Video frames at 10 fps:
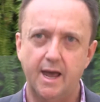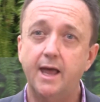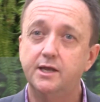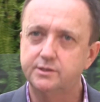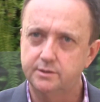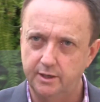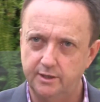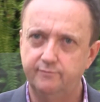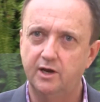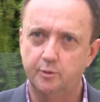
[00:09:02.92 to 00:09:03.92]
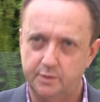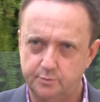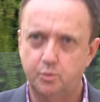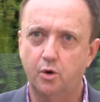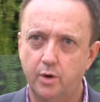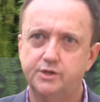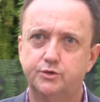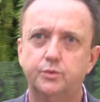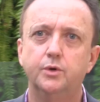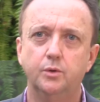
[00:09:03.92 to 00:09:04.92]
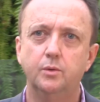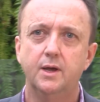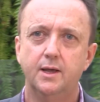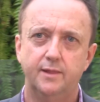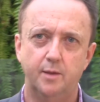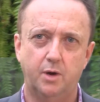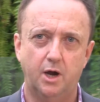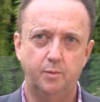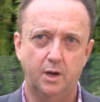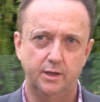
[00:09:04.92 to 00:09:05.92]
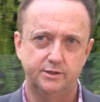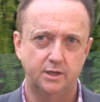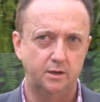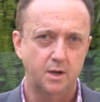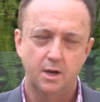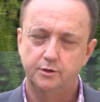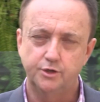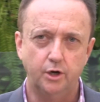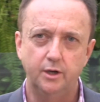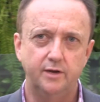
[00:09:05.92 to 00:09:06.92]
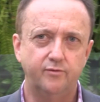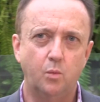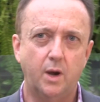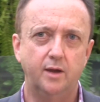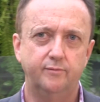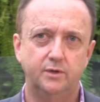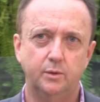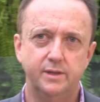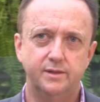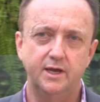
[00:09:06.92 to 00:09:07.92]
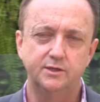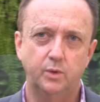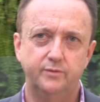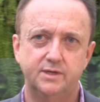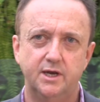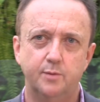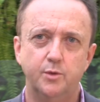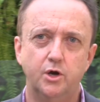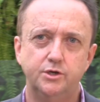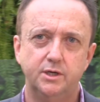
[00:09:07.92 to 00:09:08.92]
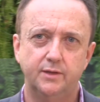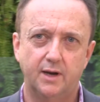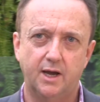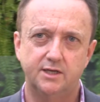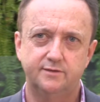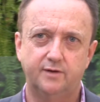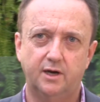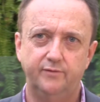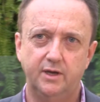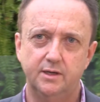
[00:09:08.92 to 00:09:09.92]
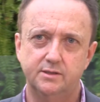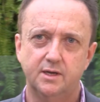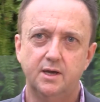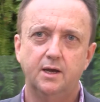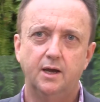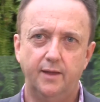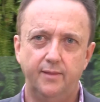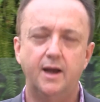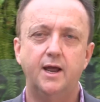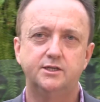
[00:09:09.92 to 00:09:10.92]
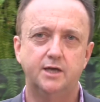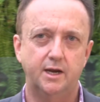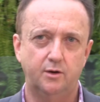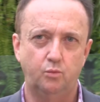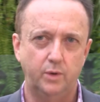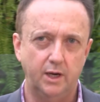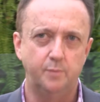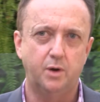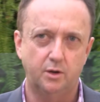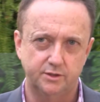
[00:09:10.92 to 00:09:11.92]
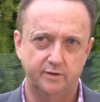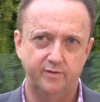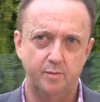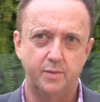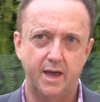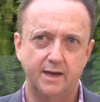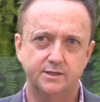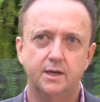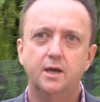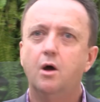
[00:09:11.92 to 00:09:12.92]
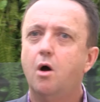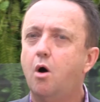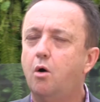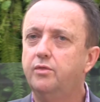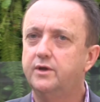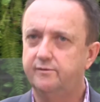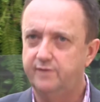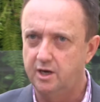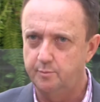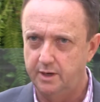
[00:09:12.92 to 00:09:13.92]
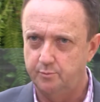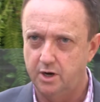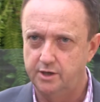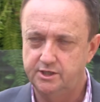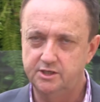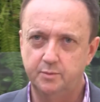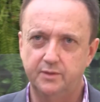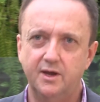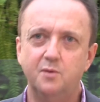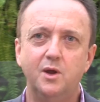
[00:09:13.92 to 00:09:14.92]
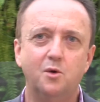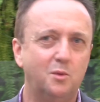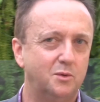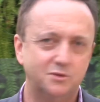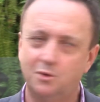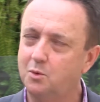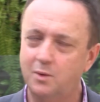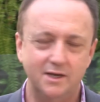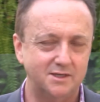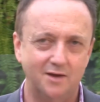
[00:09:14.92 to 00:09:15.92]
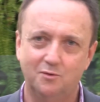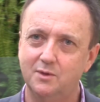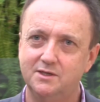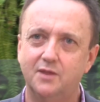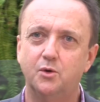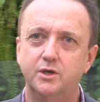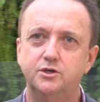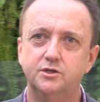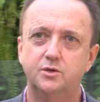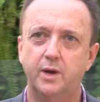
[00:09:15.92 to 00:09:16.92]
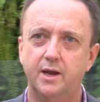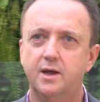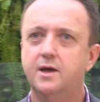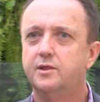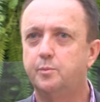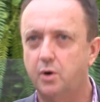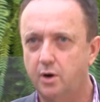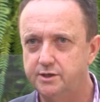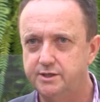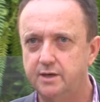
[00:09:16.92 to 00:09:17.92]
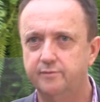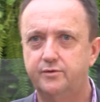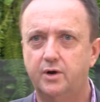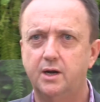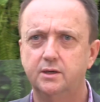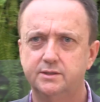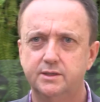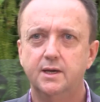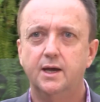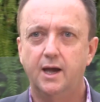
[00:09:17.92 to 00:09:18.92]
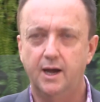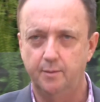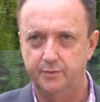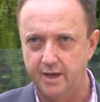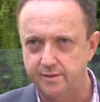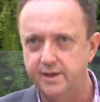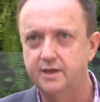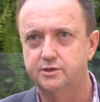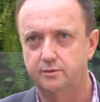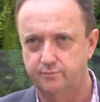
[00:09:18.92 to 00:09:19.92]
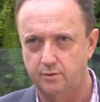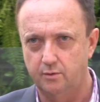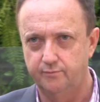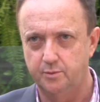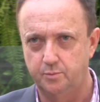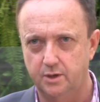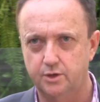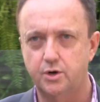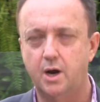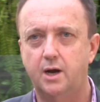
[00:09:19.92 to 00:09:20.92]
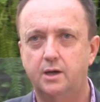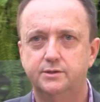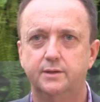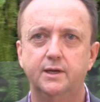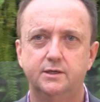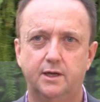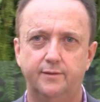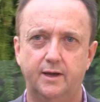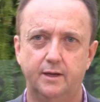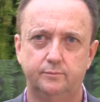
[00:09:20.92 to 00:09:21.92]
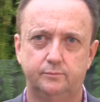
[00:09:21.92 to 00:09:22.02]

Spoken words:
as the developers progress through their pipeline. So totally different way of doing things we've seen emerging in the last 5 years, and that has had a really positive impact on the development process. But then we always have all these other issues around the pricing of drugs, the ethics of the trials and things like that.